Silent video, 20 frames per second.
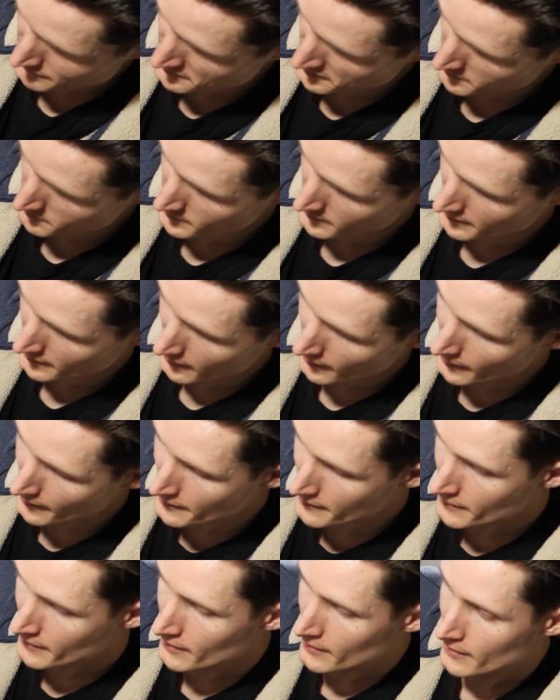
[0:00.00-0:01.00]

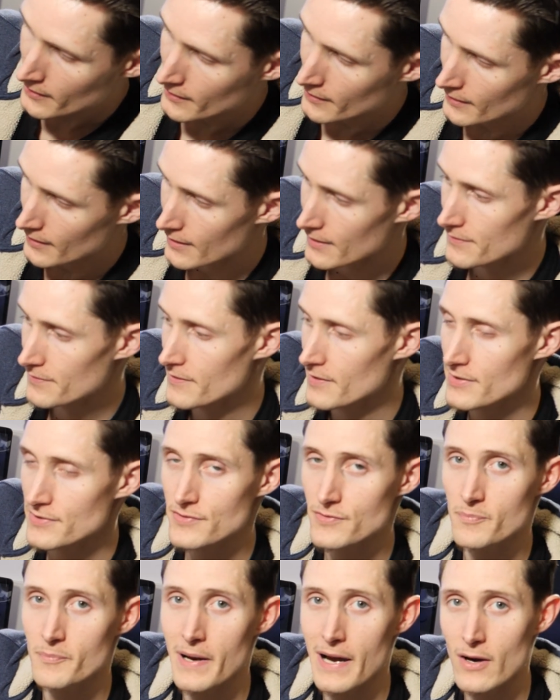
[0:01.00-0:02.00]
DPI, and
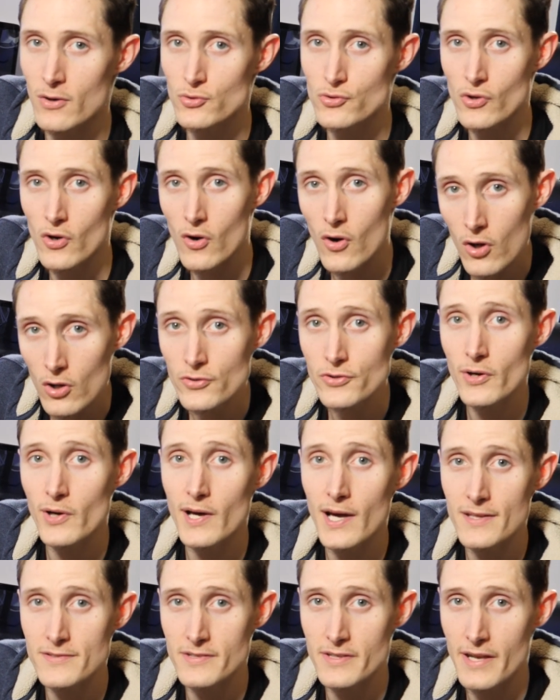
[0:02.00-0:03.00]
this mouse also
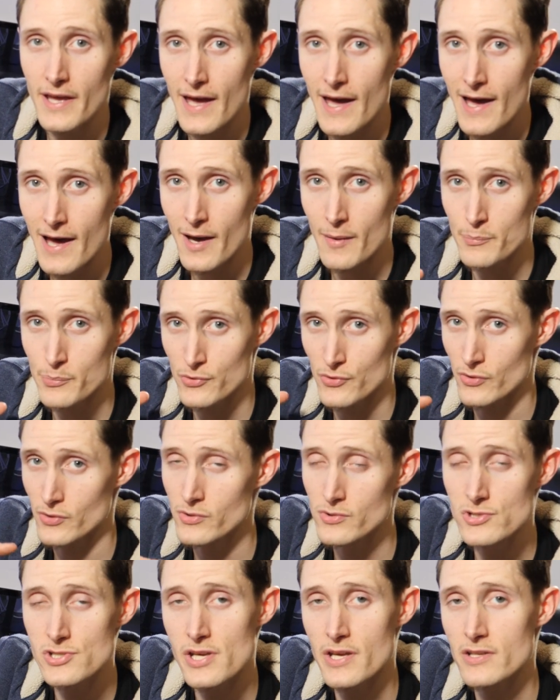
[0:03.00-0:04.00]
has an app, so
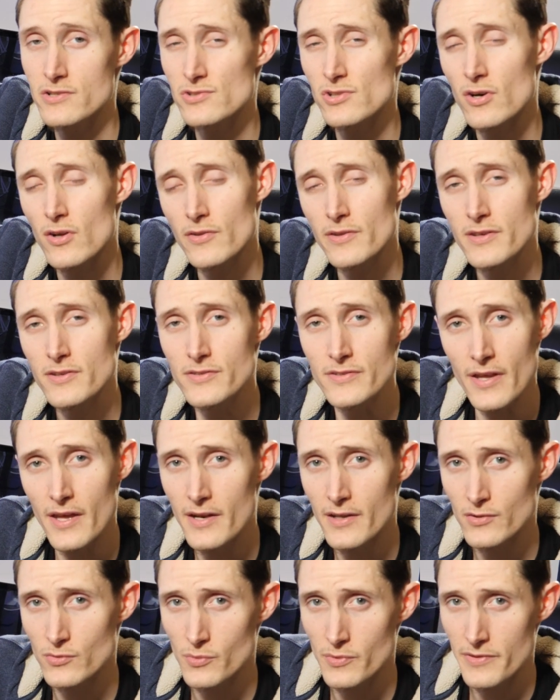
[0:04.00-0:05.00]
you change all these
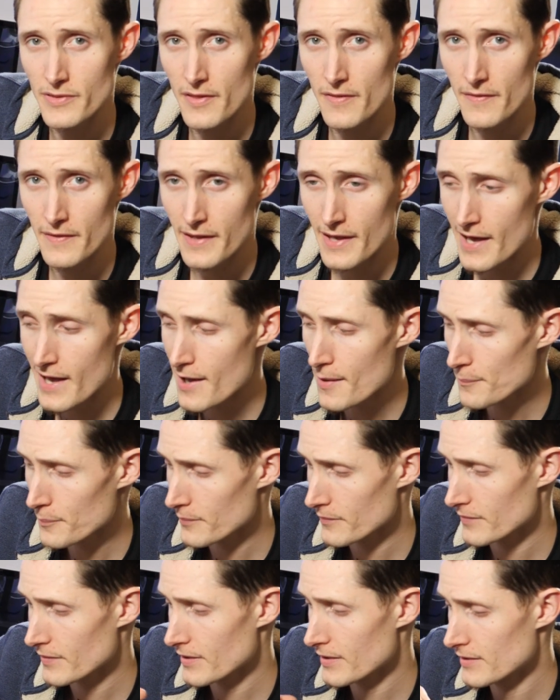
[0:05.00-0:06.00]
settings within the app,
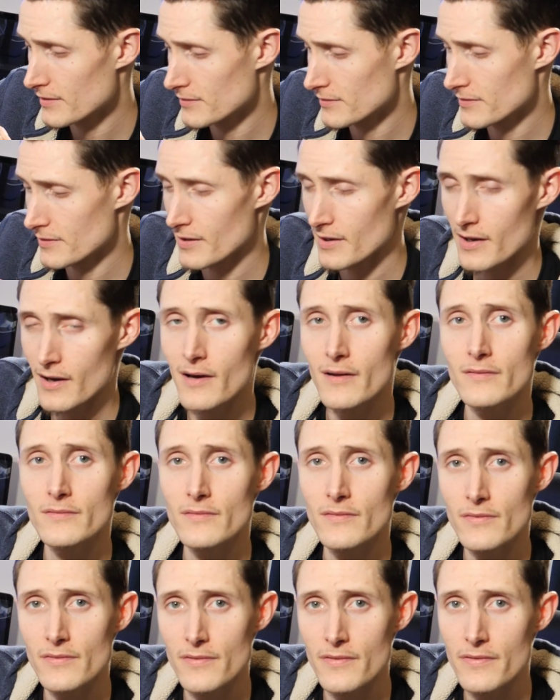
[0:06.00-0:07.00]
and
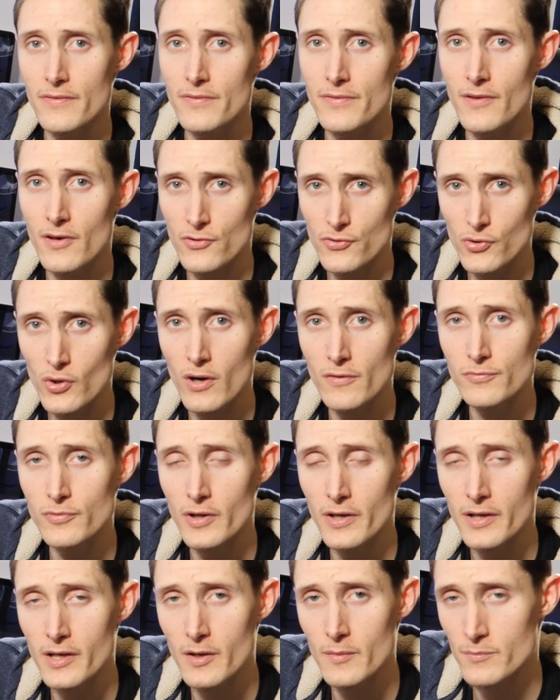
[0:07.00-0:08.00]
the
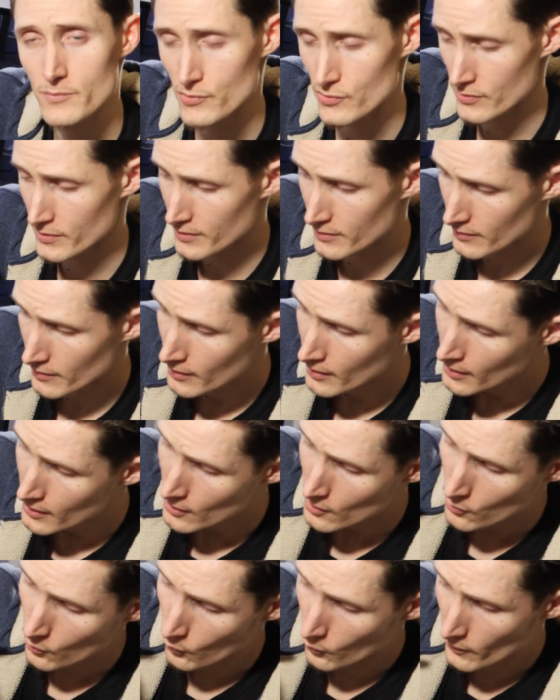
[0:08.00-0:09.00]
software comes
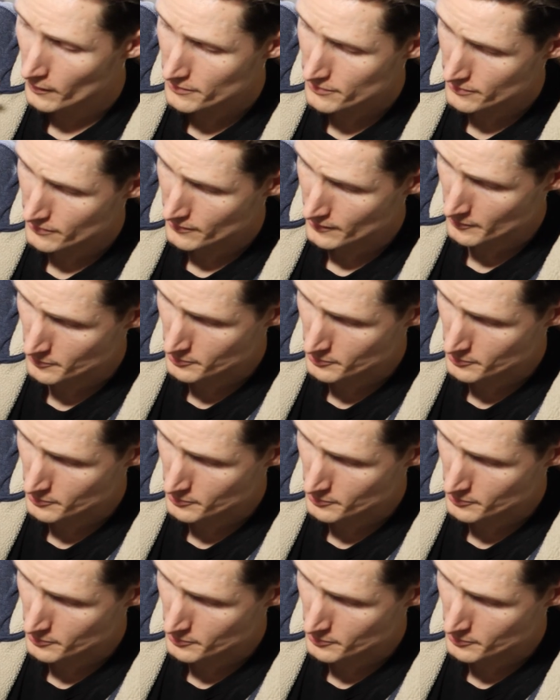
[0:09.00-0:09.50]
with the